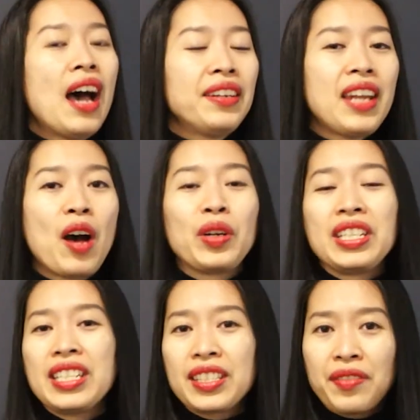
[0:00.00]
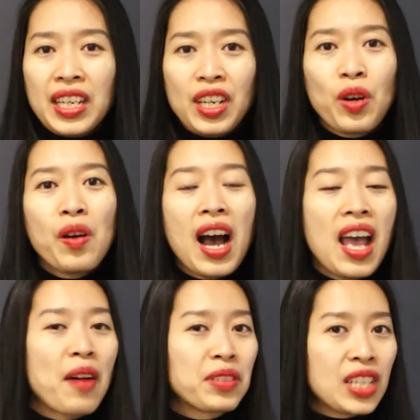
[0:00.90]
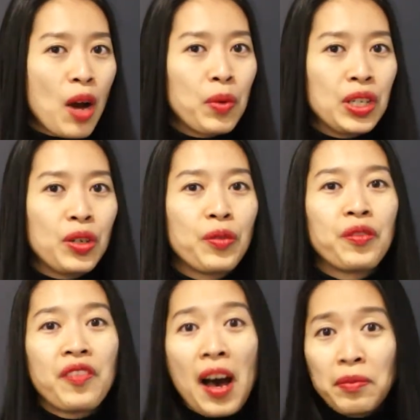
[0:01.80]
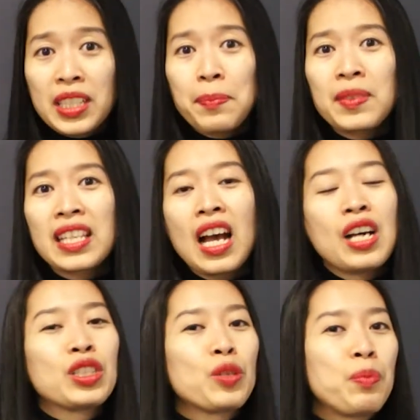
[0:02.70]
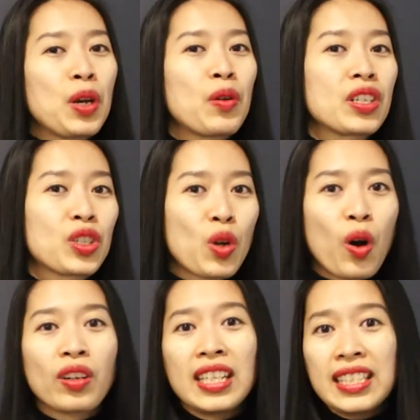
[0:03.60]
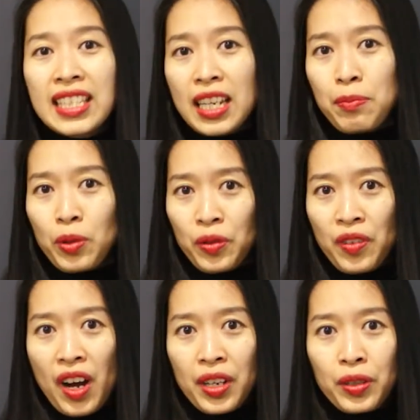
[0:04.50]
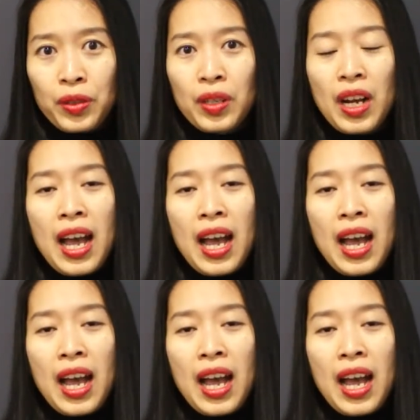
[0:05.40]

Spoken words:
Now in this video, I have shared with you 5 tips to build a strong LinkedIn profile.